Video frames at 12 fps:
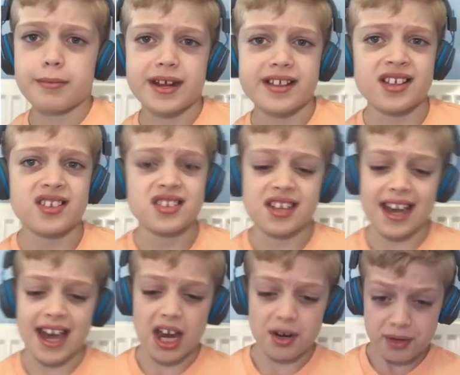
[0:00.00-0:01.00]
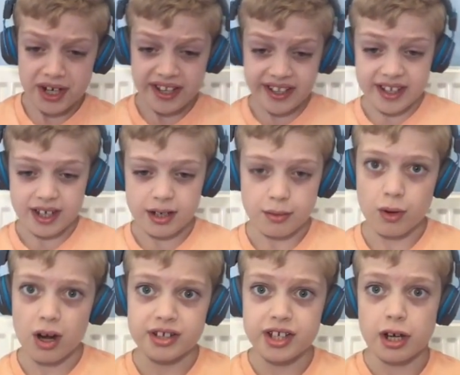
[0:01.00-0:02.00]
me that's scary.
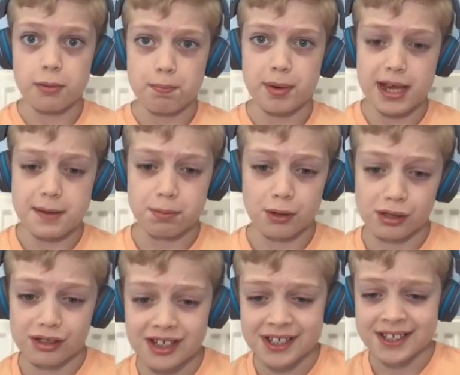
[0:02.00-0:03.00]
We're good I haven't people. seen one of those